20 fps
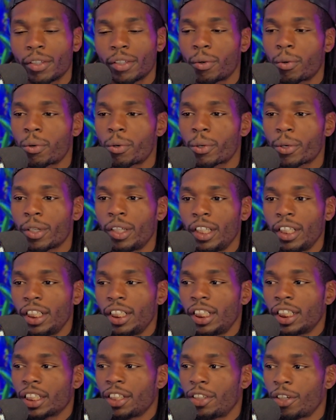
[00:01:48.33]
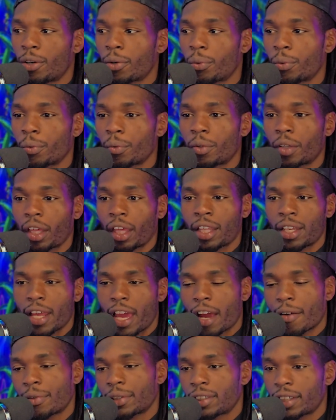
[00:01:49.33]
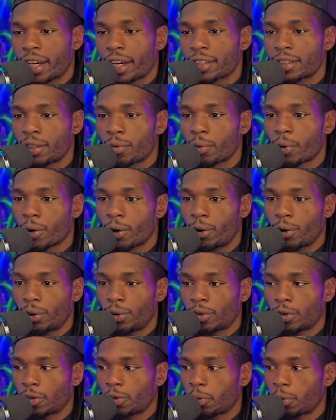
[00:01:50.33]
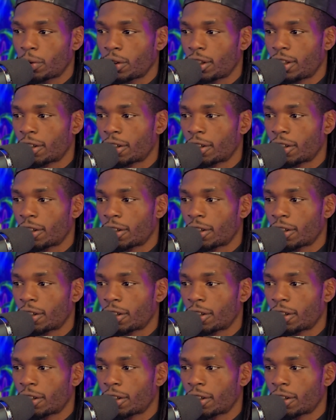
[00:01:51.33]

Or, in advertising world, we